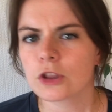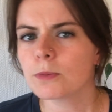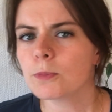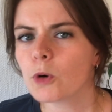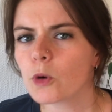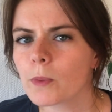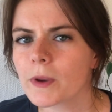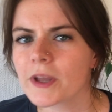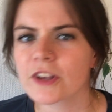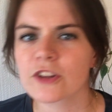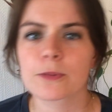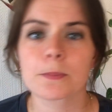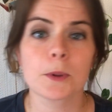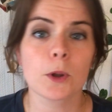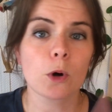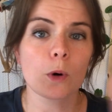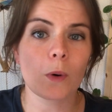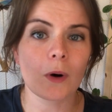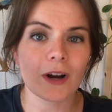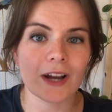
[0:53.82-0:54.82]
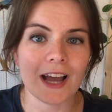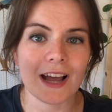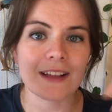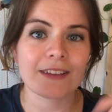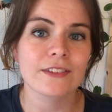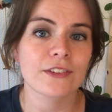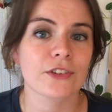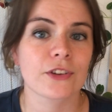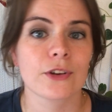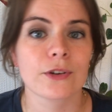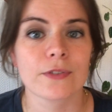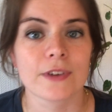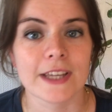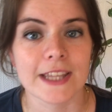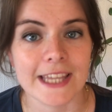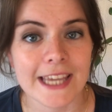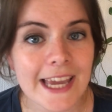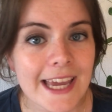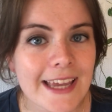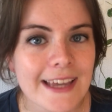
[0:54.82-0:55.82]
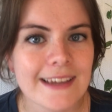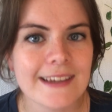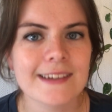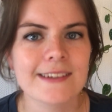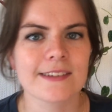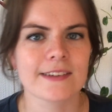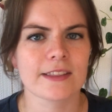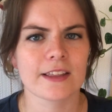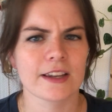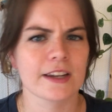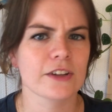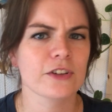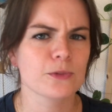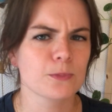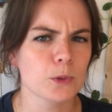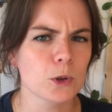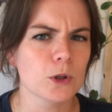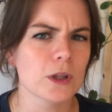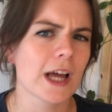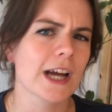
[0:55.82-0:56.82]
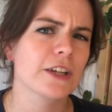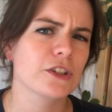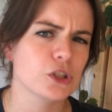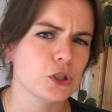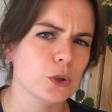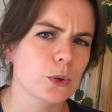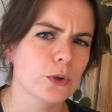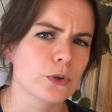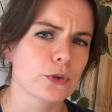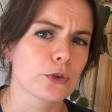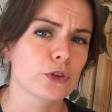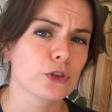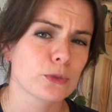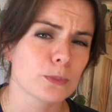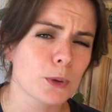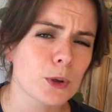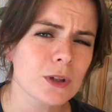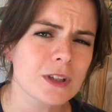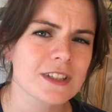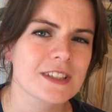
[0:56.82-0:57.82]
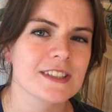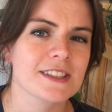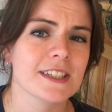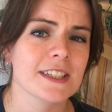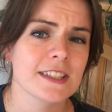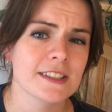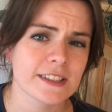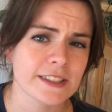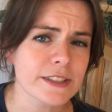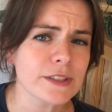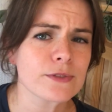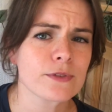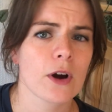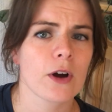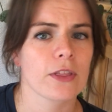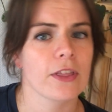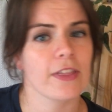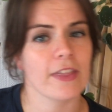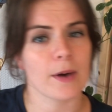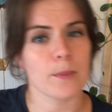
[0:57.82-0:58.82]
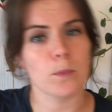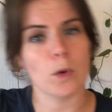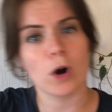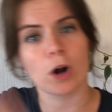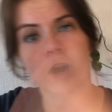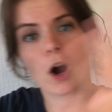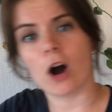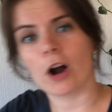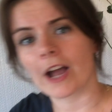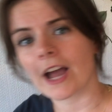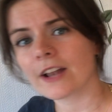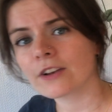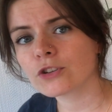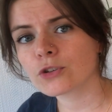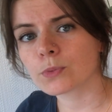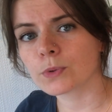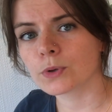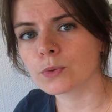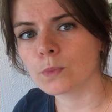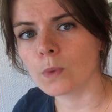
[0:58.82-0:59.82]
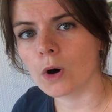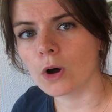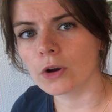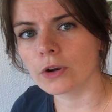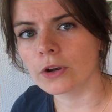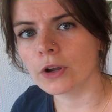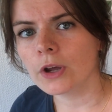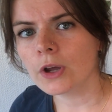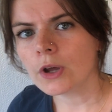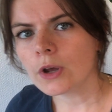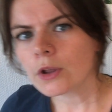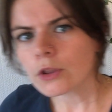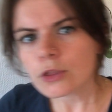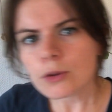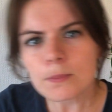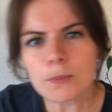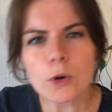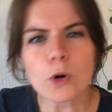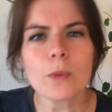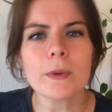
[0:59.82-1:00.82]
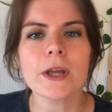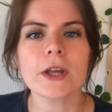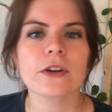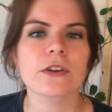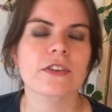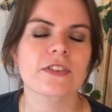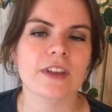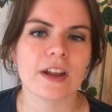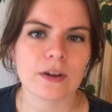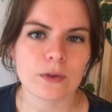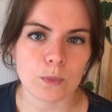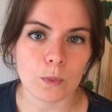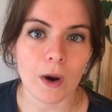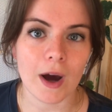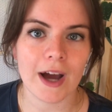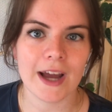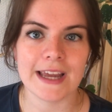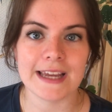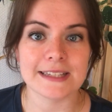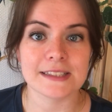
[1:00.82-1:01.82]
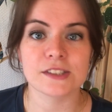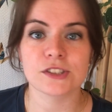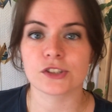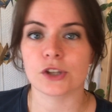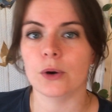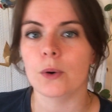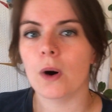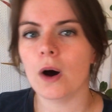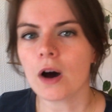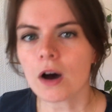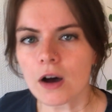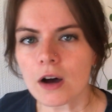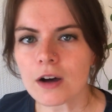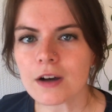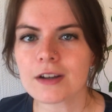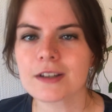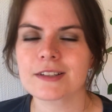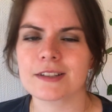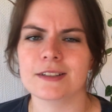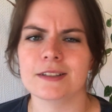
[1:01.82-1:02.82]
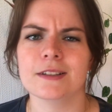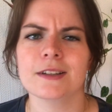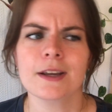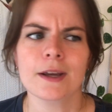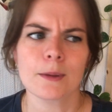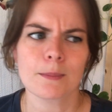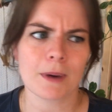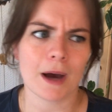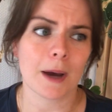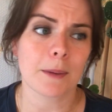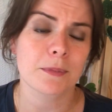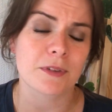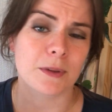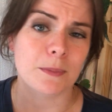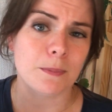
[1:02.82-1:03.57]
The more we explore what cancer really is, and that it's more like 200 smaller diseases rather than one gargantuan one, the more we understand why it's so hard and perhaps